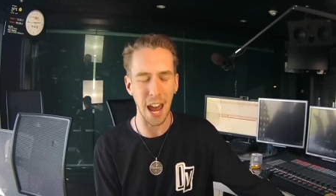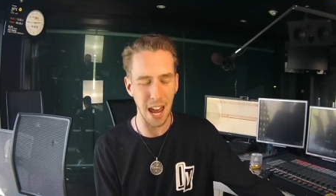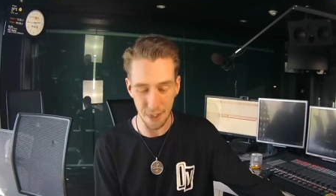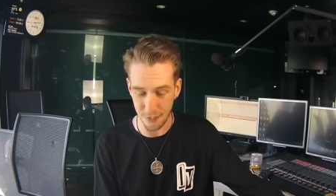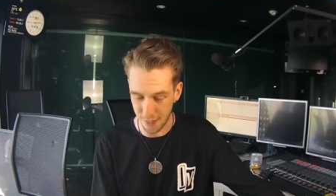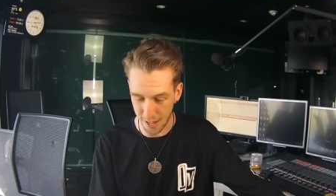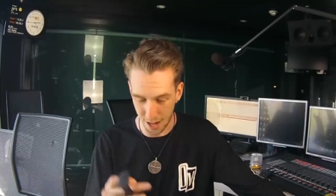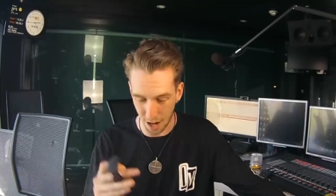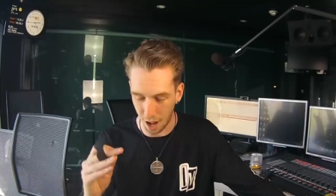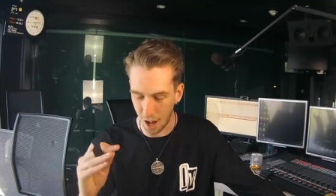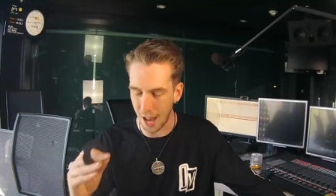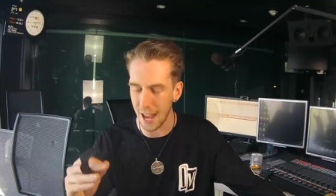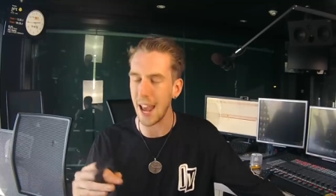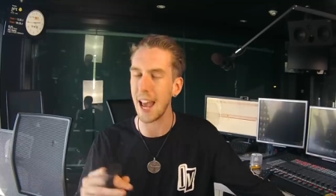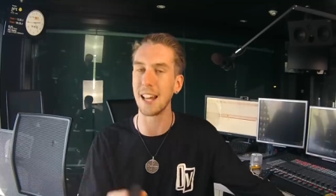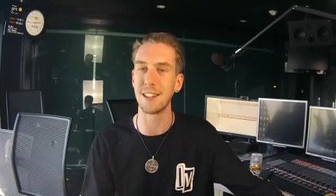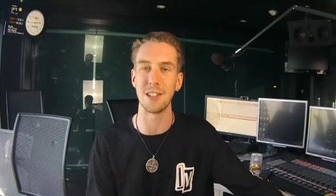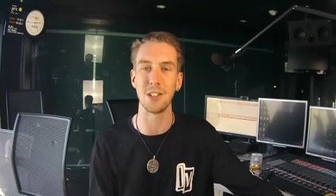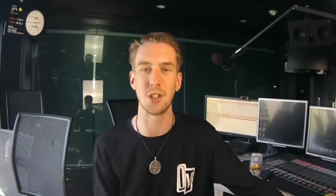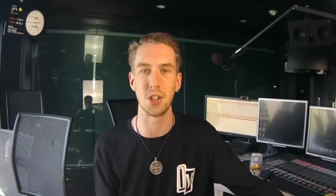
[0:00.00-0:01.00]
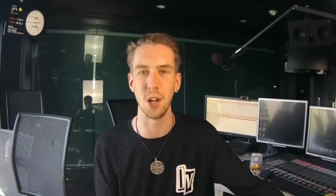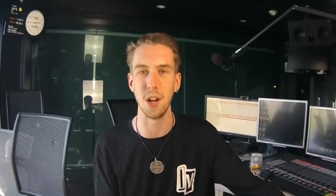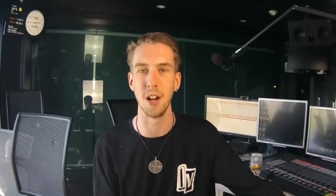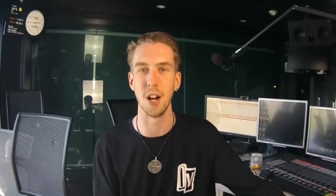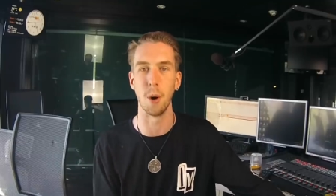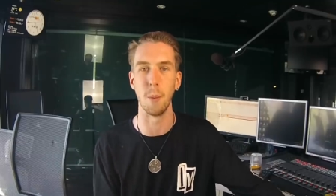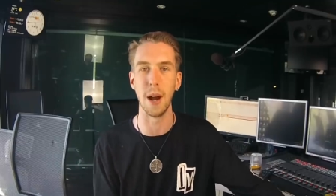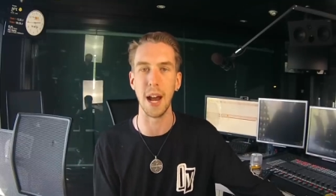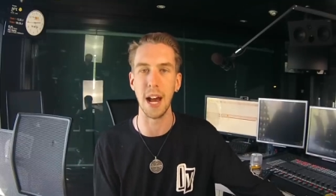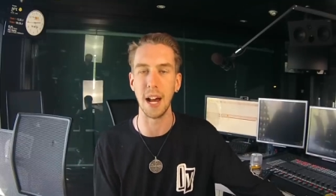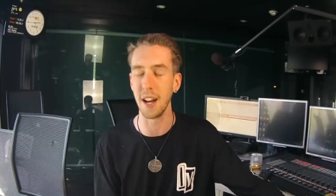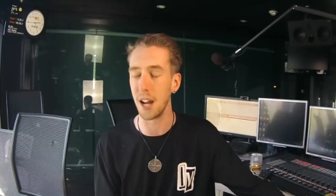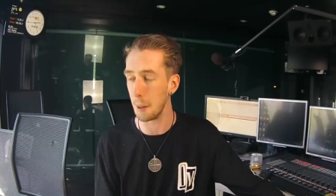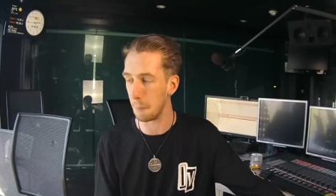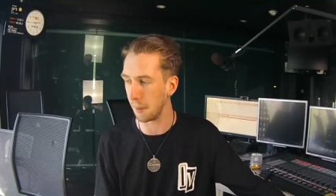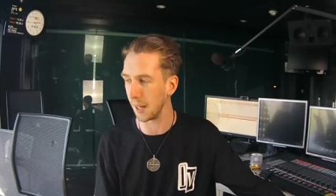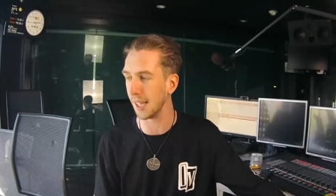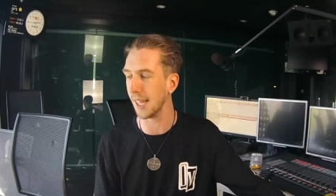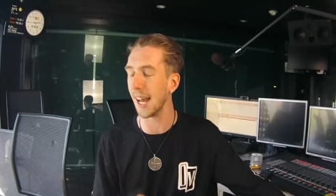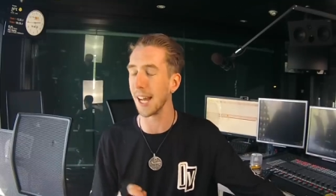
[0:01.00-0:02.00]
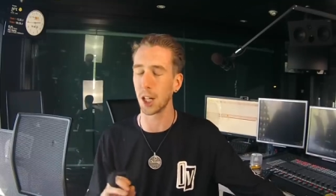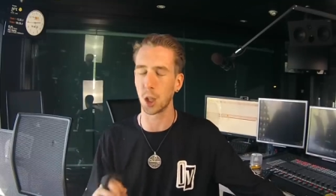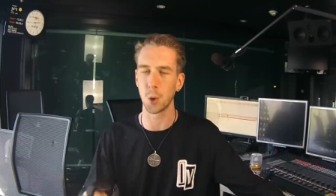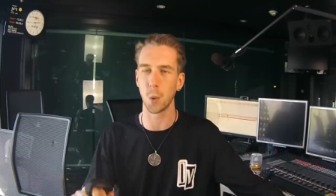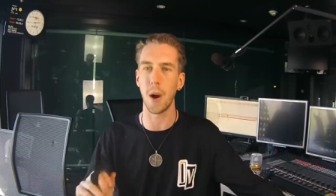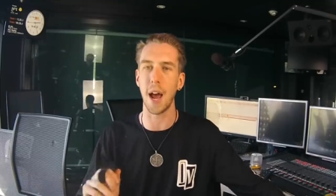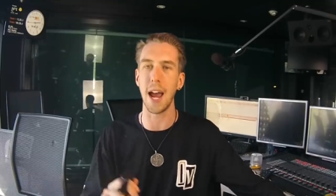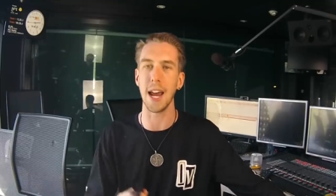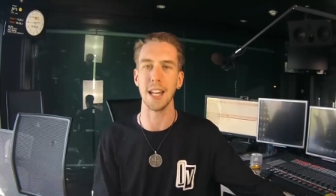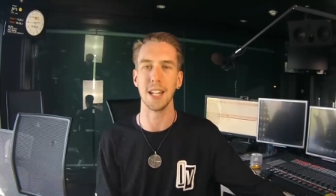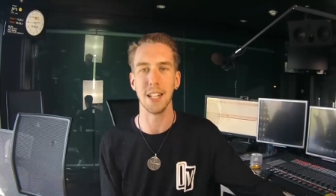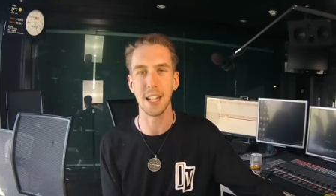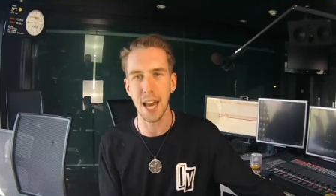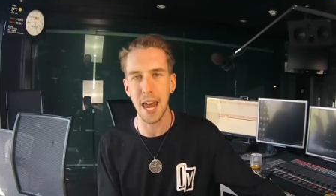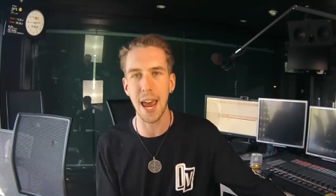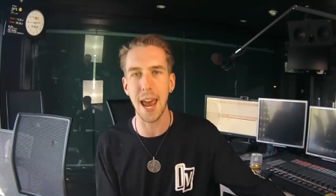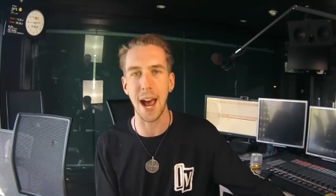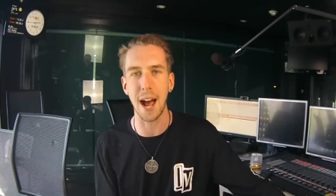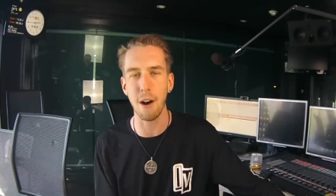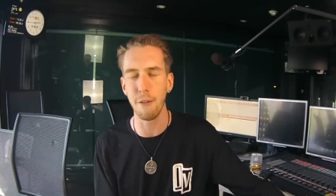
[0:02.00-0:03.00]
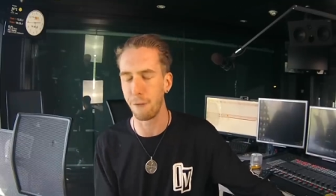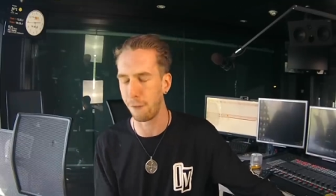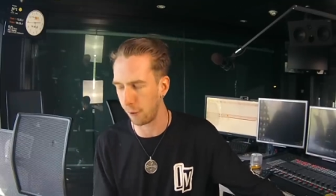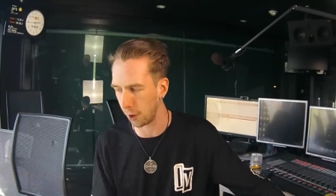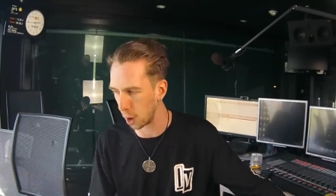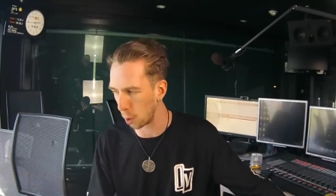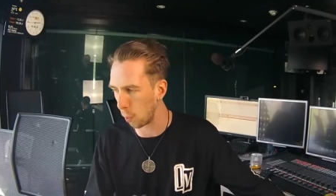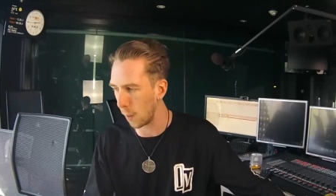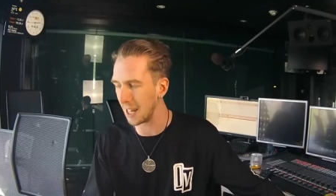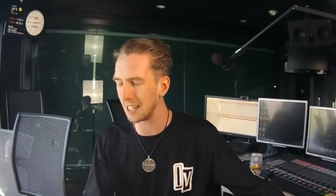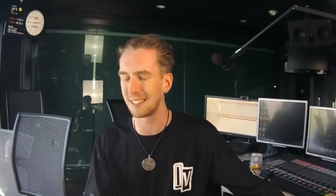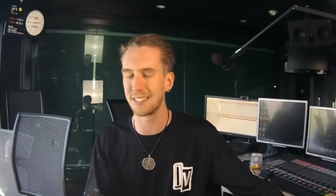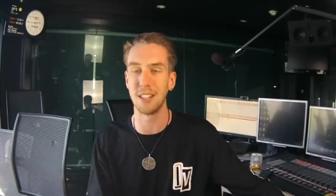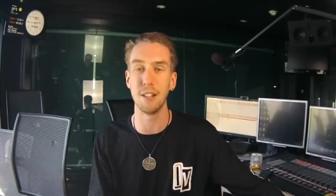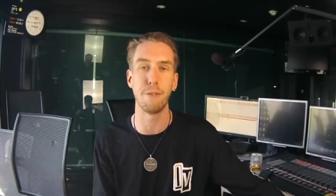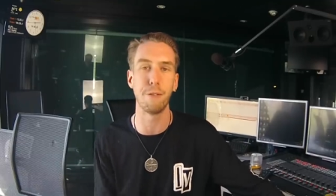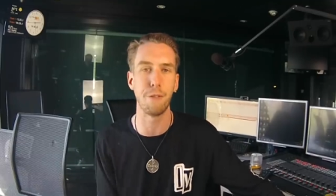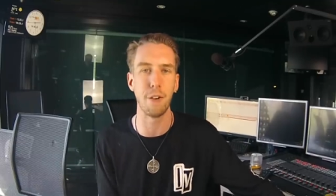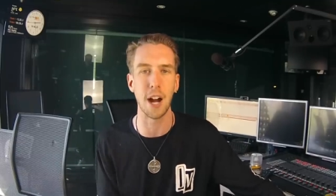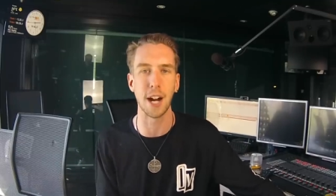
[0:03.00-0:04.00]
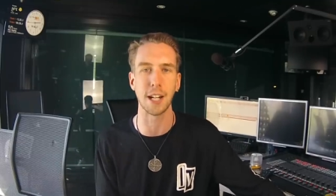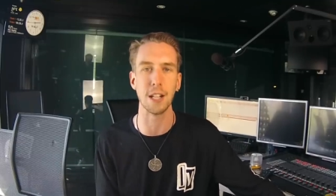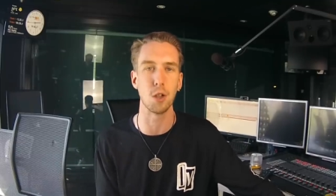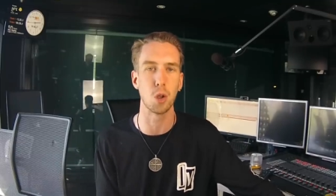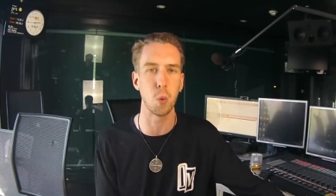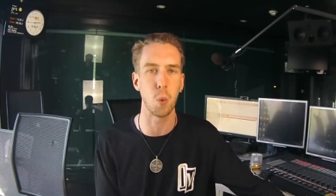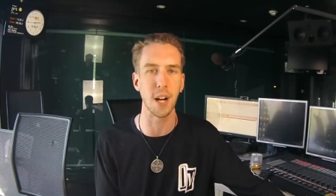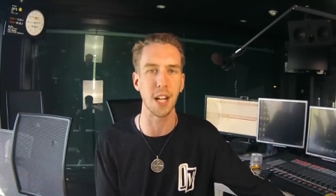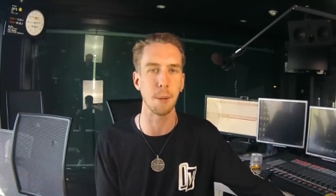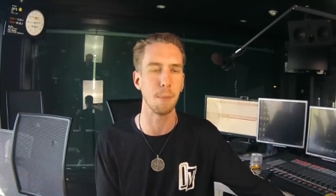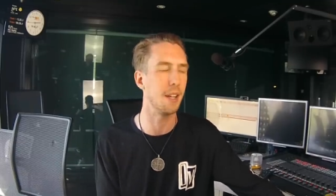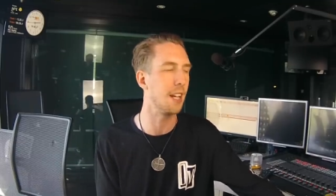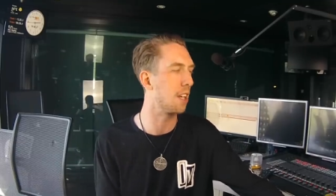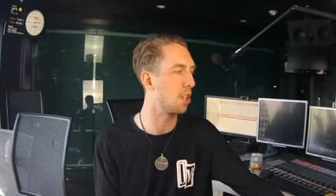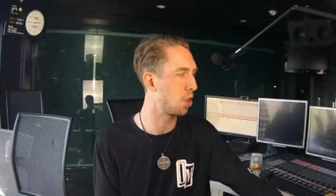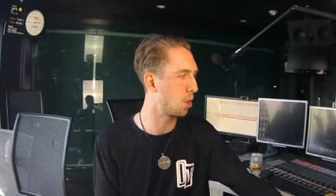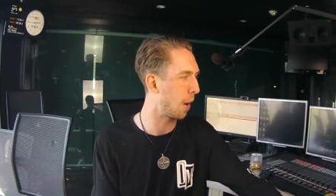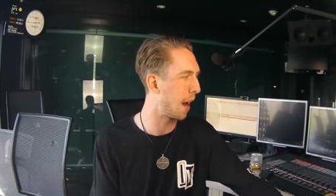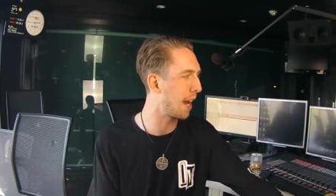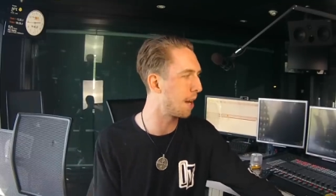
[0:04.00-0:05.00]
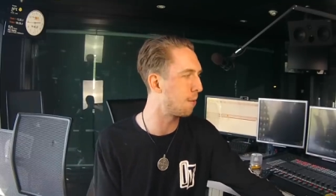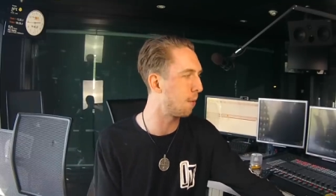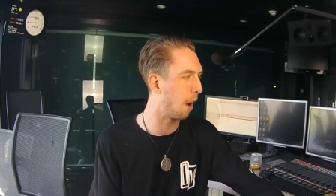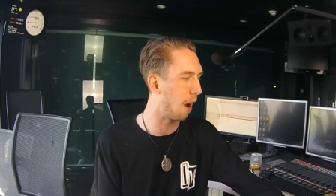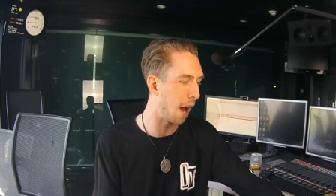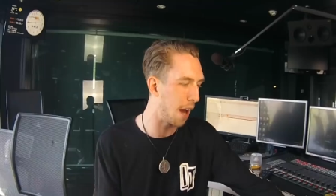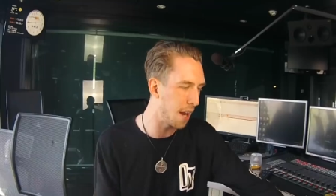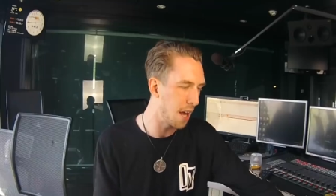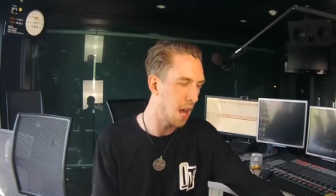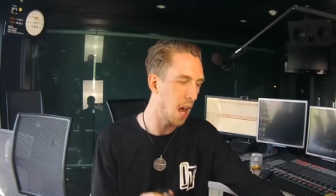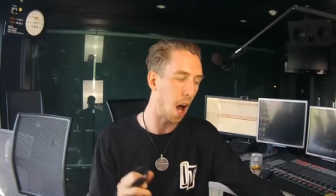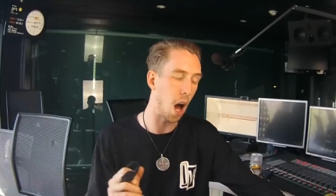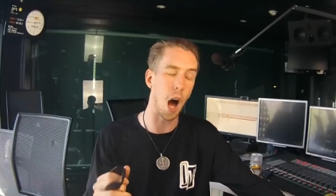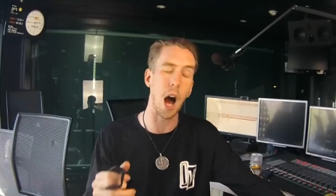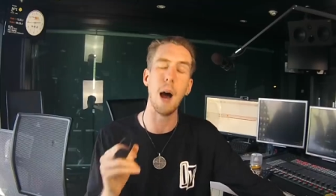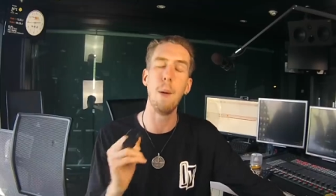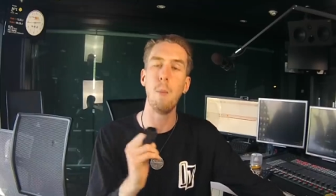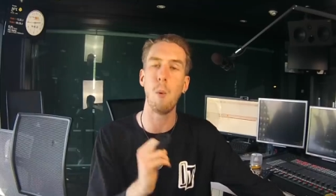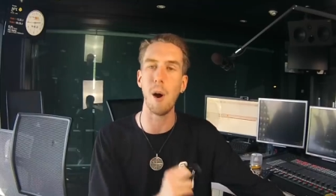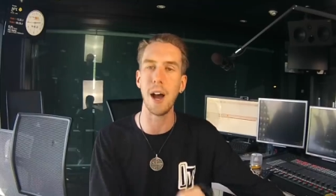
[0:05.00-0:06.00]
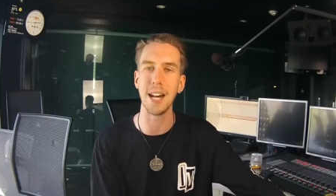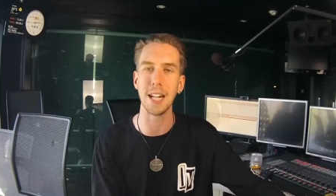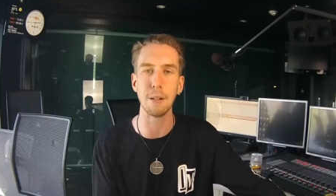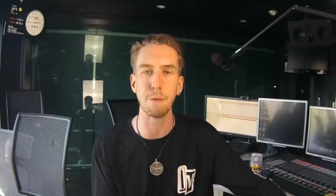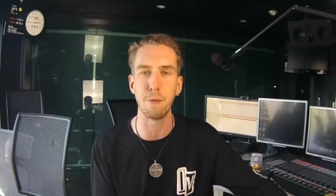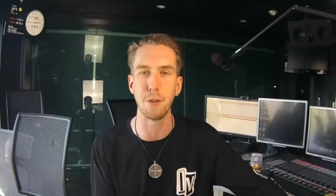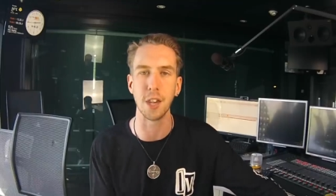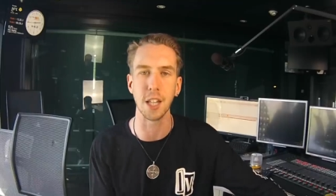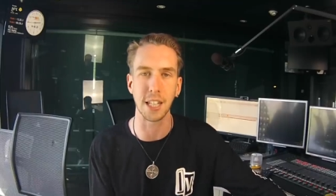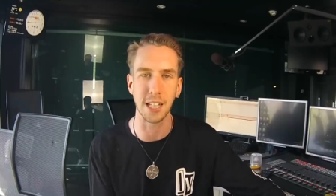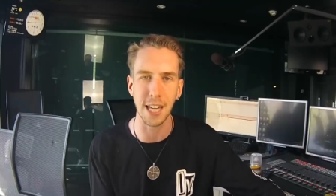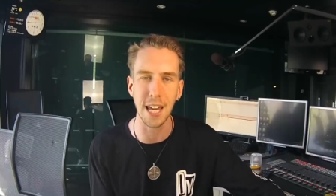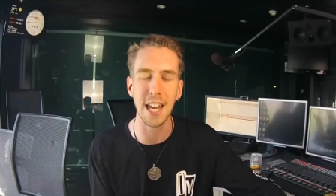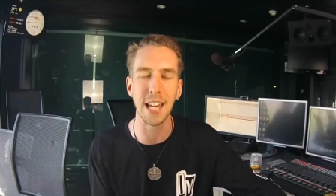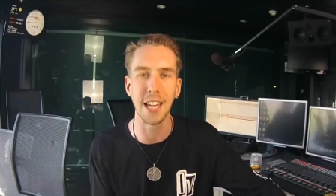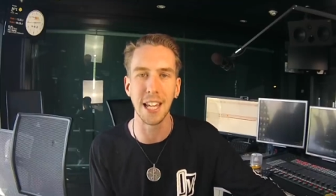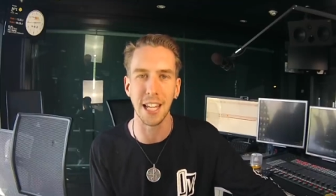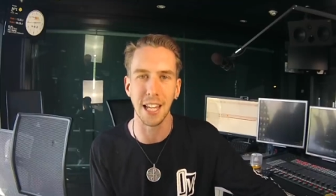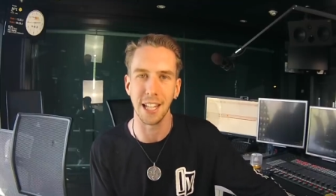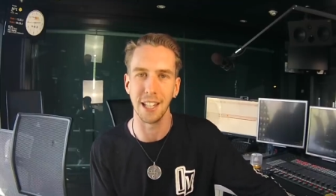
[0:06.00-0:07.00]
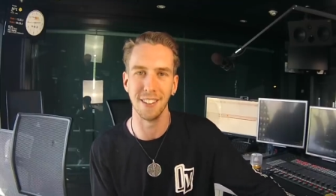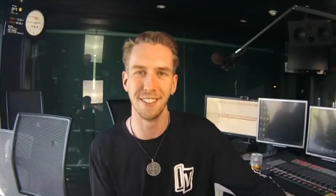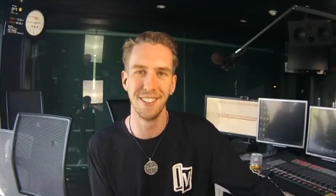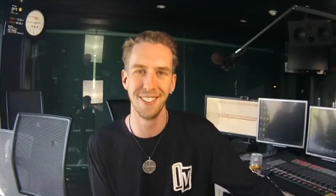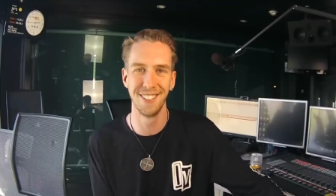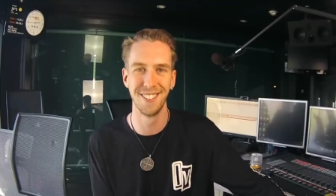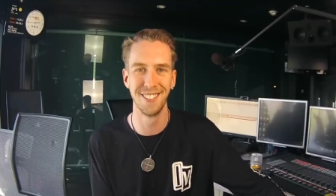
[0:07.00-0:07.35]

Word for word: And then I had to turn around and be like, great, now for the rest of the fucking 20 minute train ride, I'm waiting for the king hit.